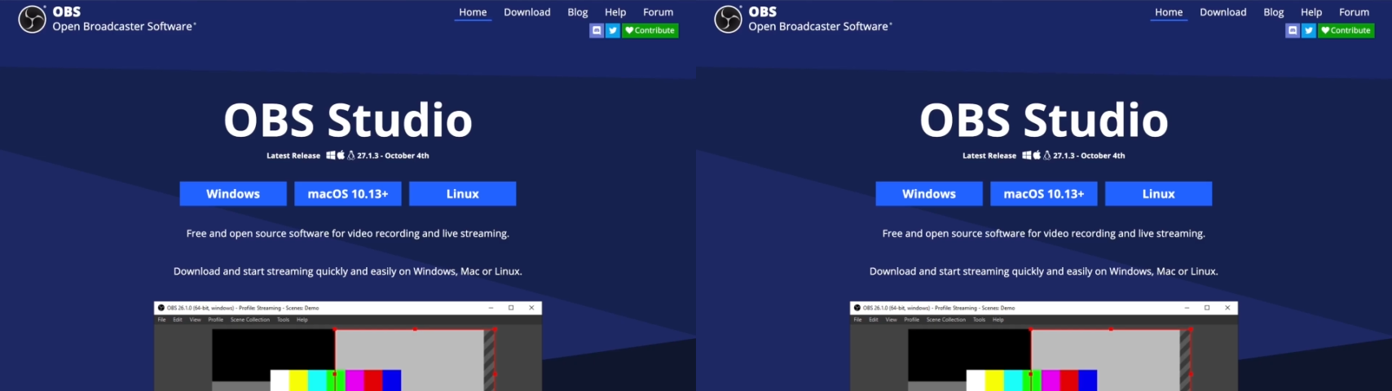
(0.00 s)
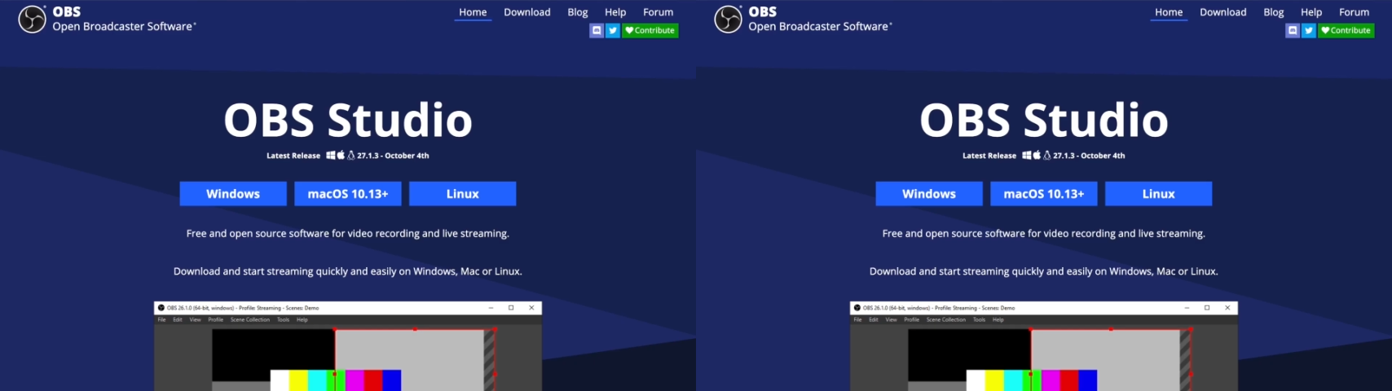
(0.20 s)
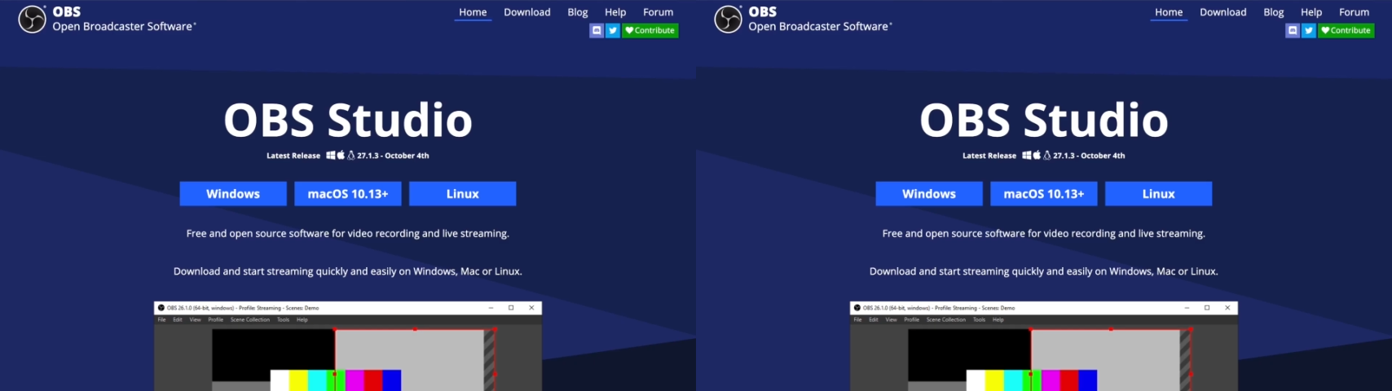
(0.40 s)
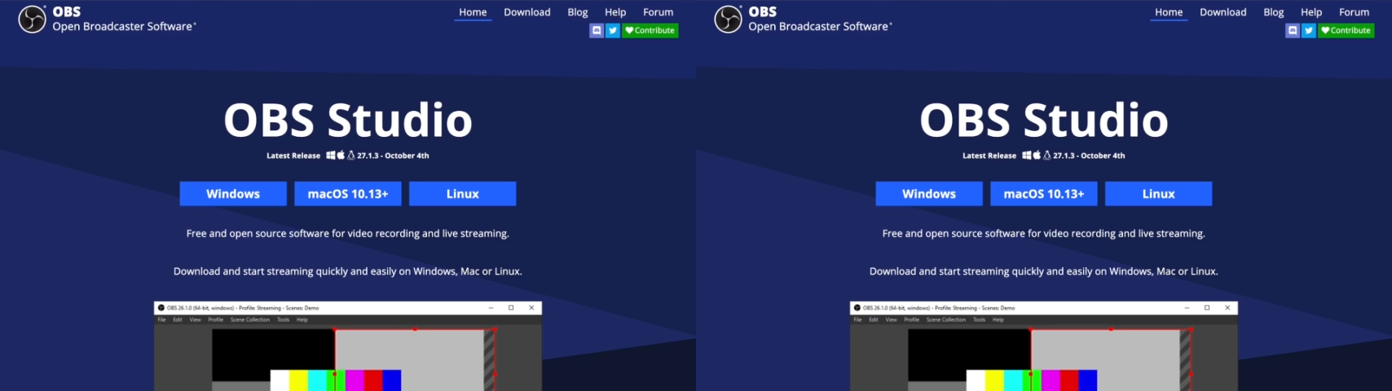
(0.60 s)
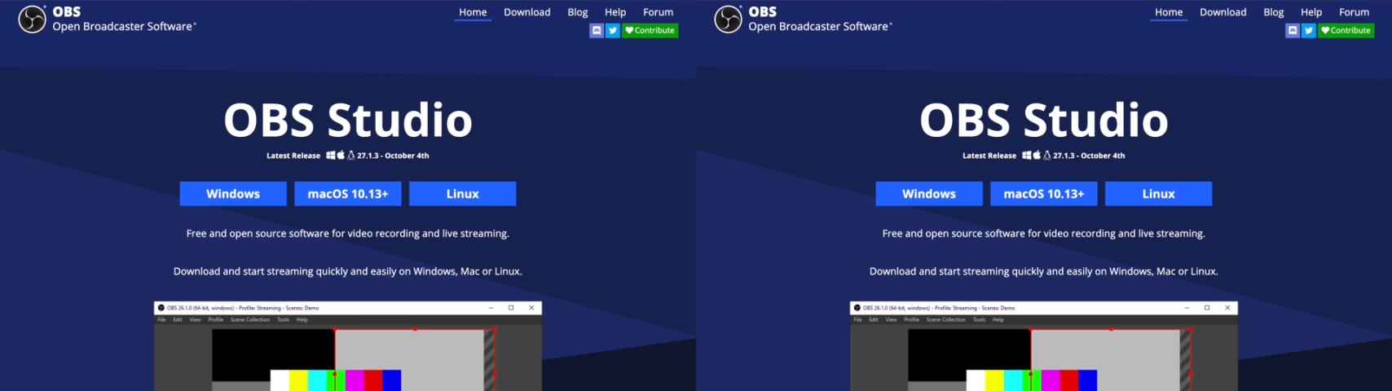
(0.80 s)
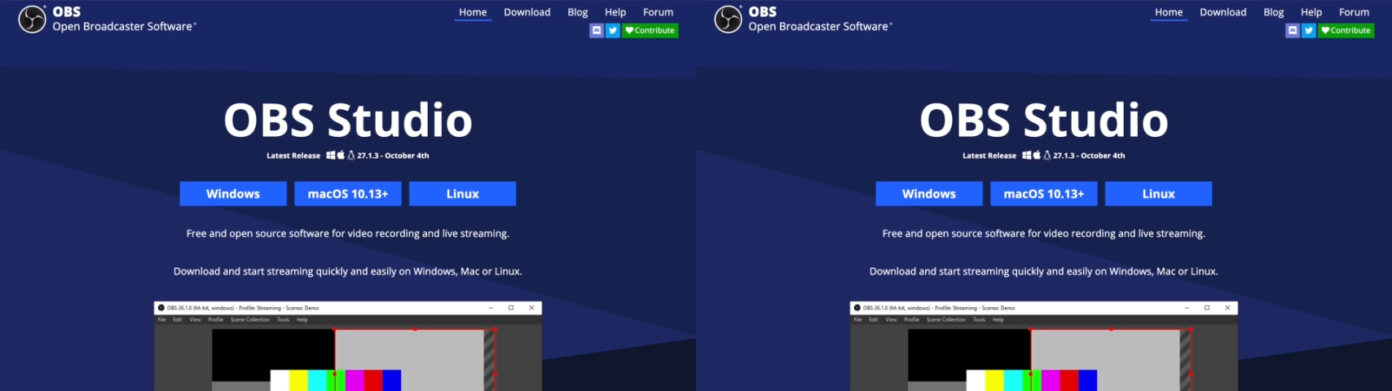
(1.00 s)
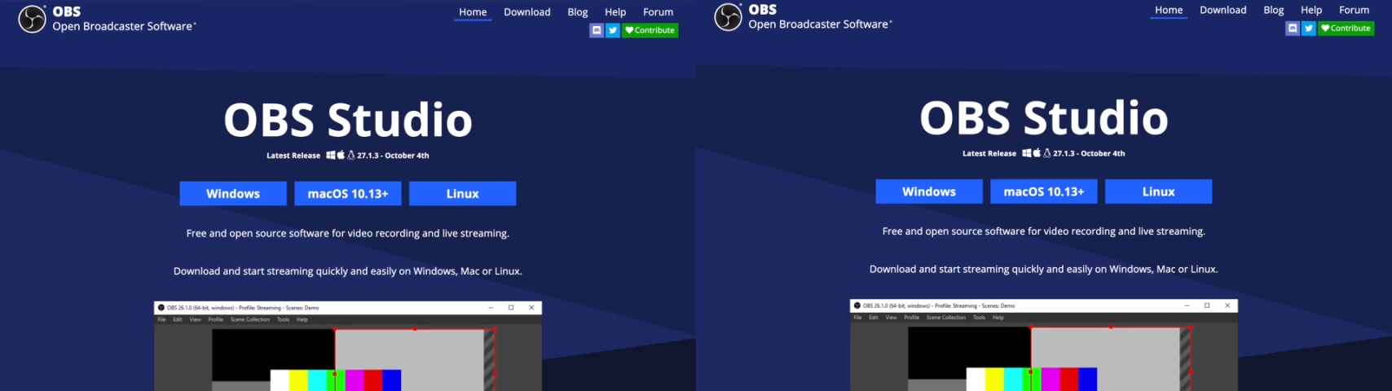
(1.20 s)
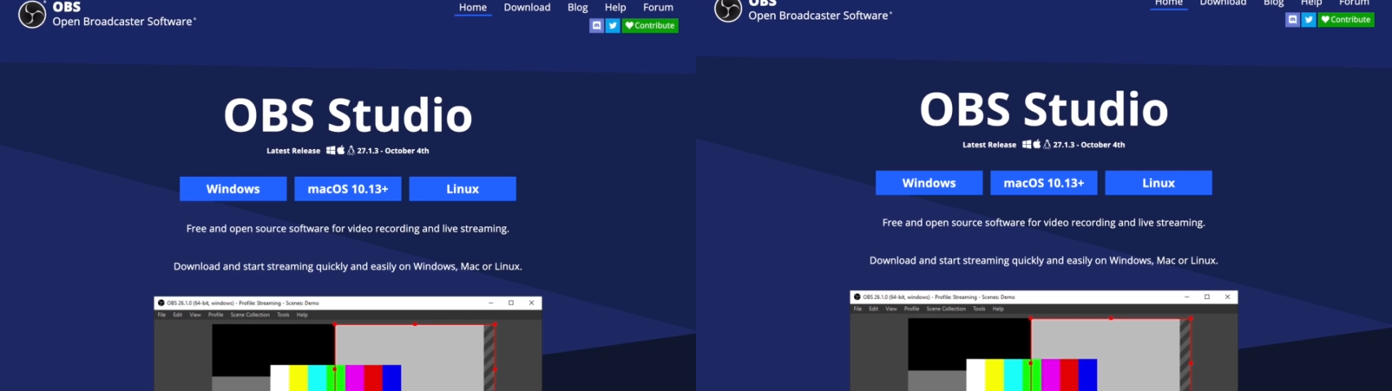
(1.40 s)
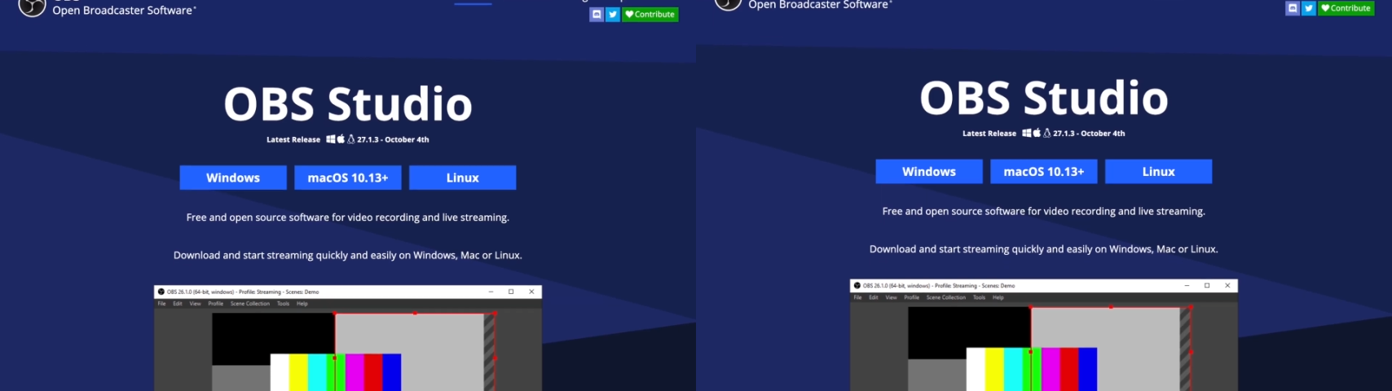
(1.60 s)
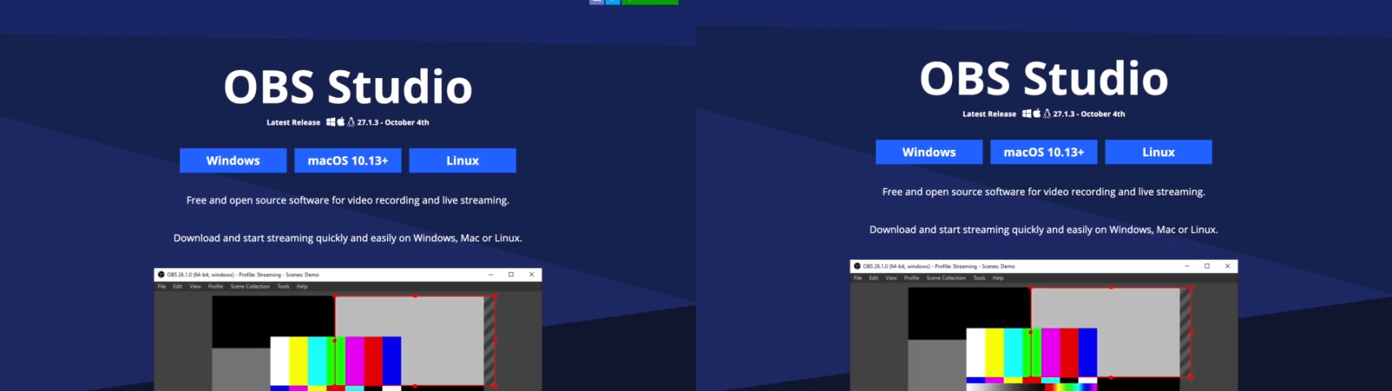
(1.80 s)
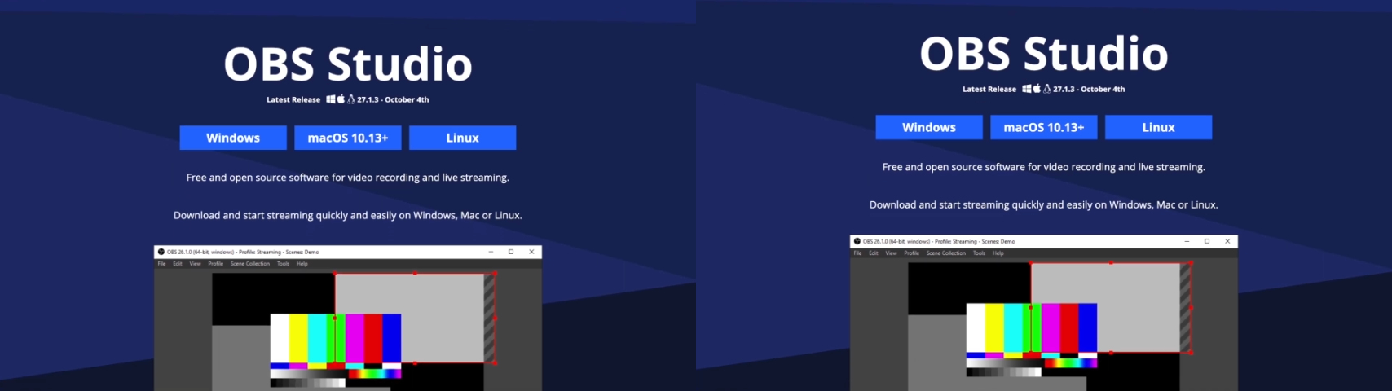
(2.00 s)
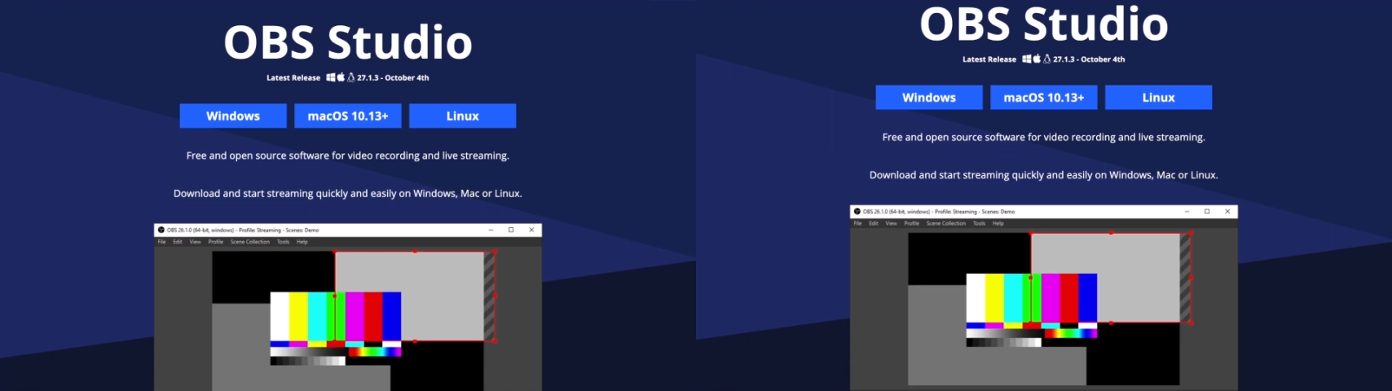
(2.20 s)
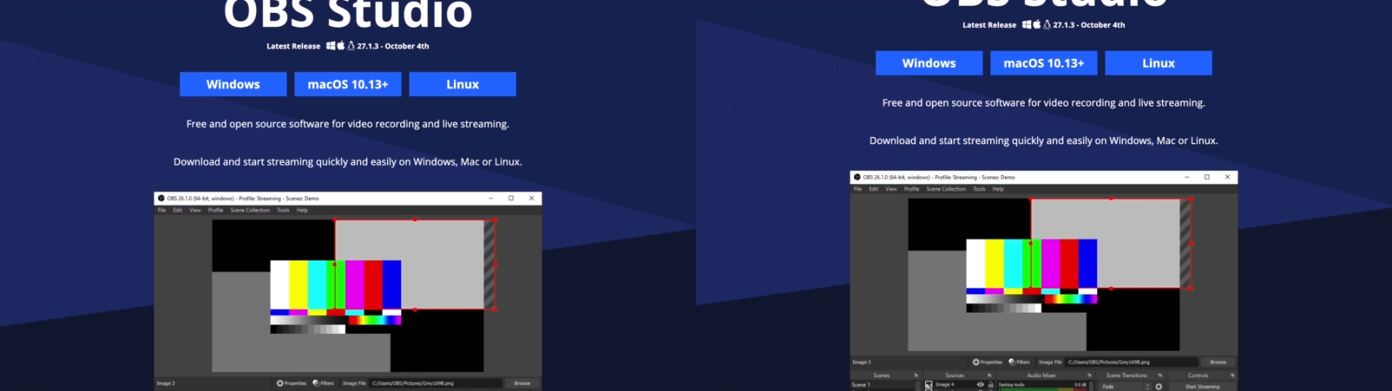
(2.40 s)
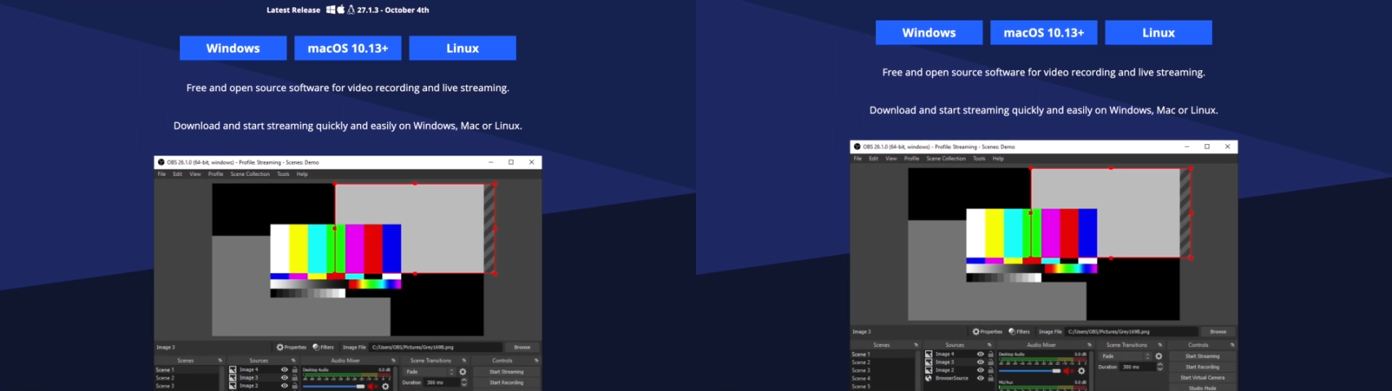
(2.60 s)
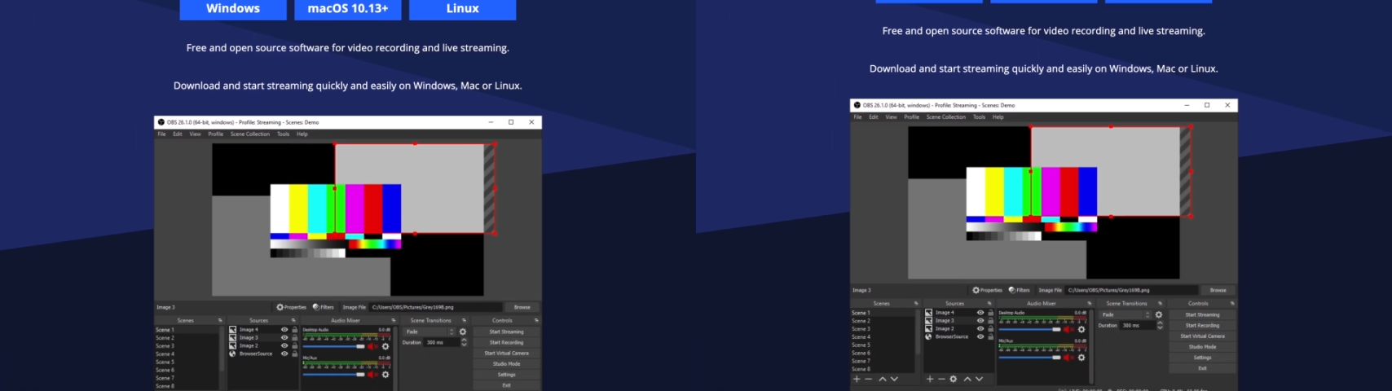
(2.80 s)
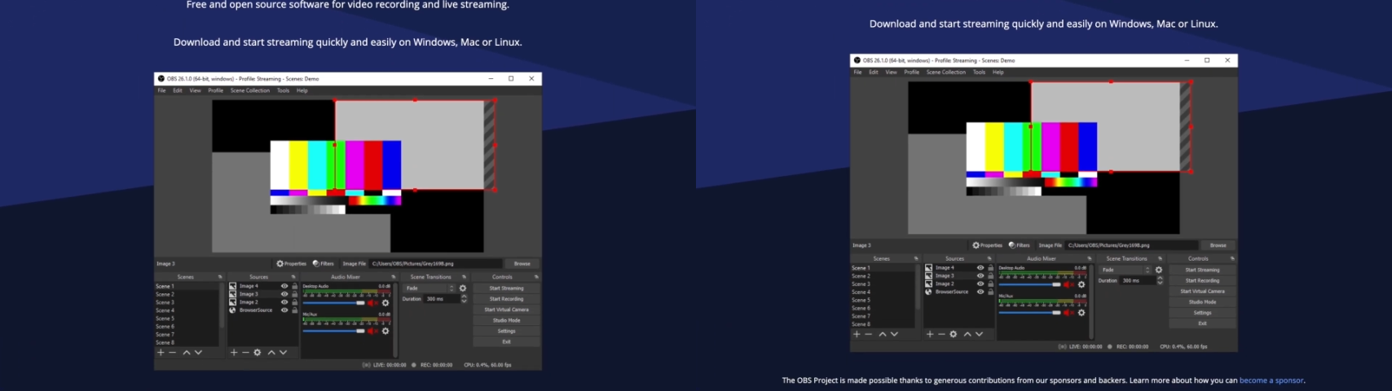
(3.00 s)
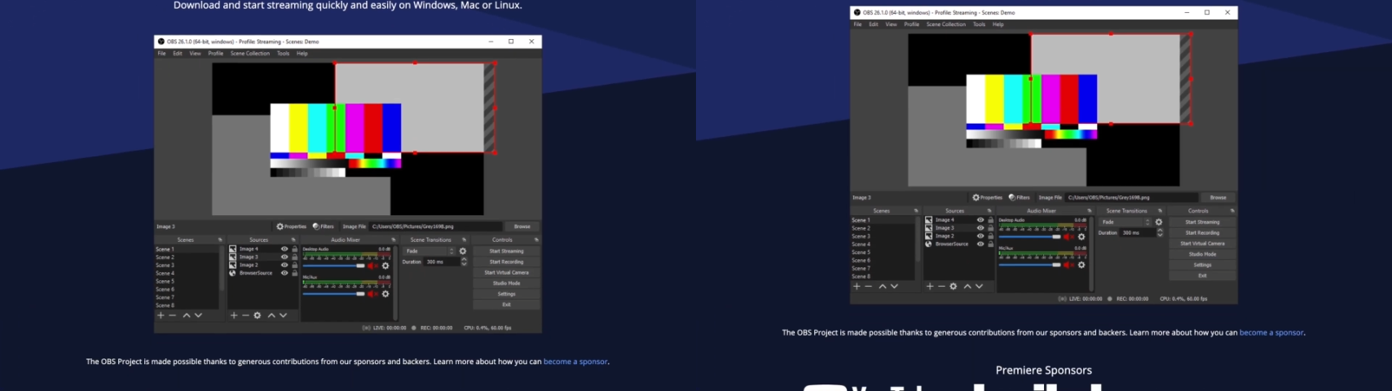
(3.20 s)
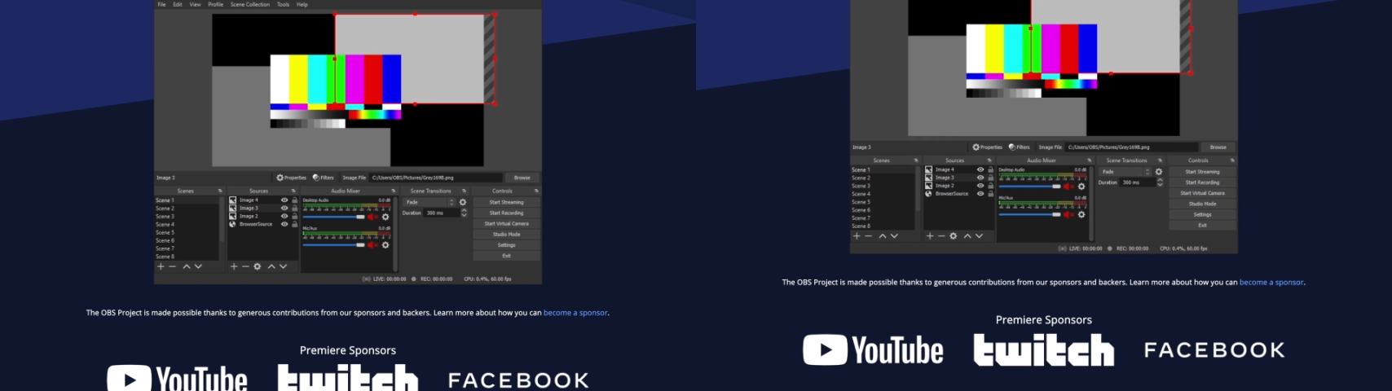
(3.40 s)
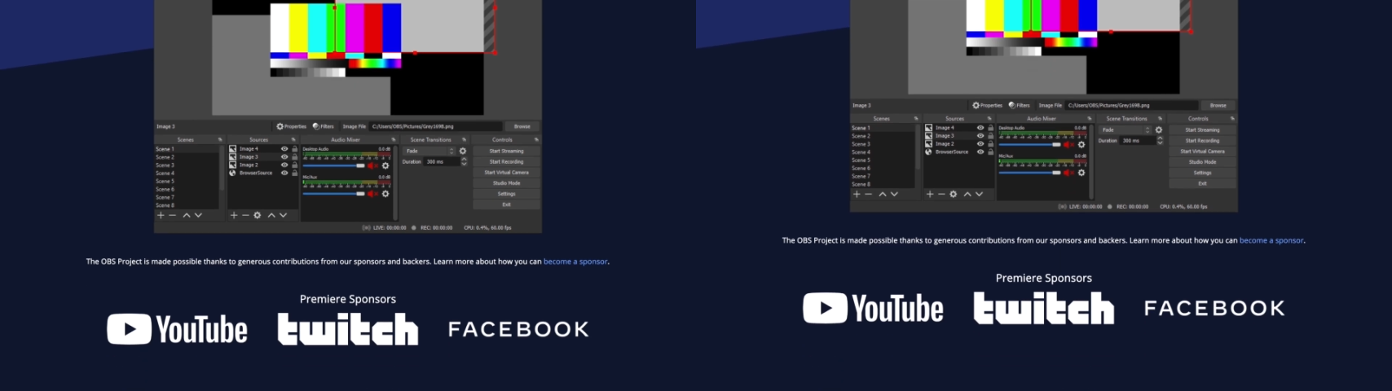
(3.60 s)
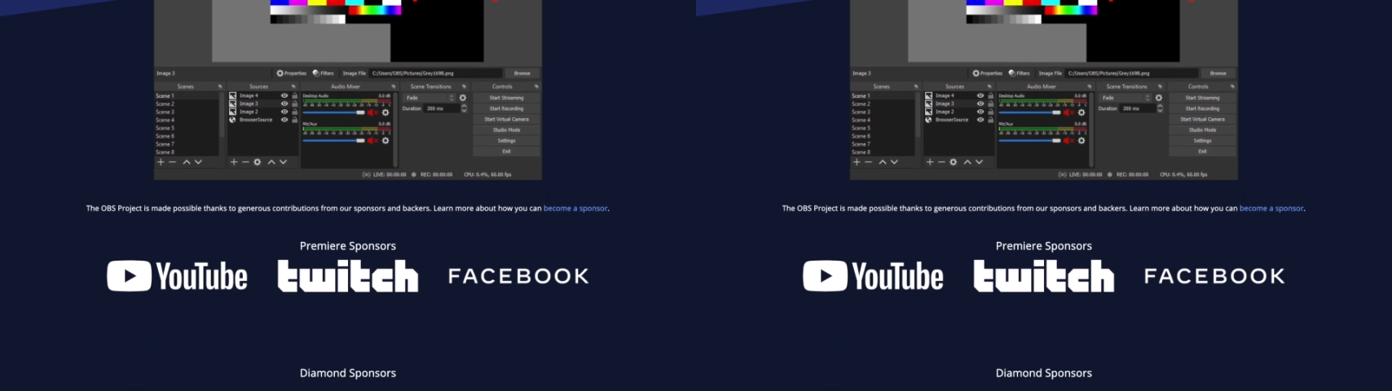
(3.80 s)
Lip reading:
[unreadable: no face in view]